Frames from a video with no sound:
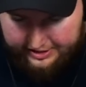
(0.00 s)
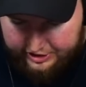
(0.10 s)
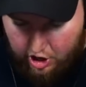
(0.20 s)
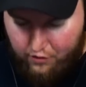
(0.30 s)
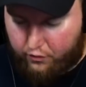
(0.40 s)
let's
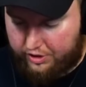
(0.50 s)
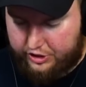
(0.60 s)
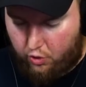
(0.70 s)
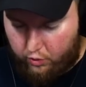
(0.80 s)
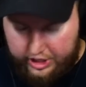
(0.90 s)
go for it.
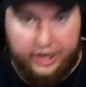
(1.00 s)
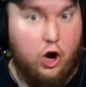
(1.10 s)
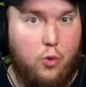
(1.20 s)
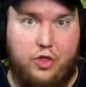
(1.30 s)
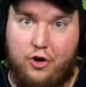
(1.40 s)
So we're gonna
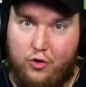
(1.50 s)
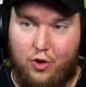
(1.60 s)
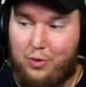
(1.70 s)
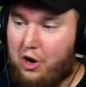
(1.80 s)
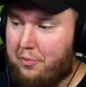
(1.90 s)
go with our
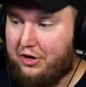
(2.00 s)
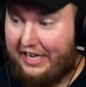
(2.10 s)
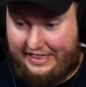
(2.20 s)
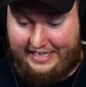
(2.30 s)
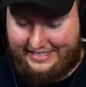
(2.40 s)
normal opener.
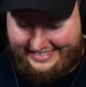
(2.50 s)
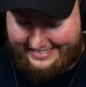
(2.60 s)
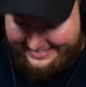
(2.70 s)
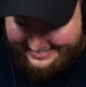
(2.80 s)
Like, this this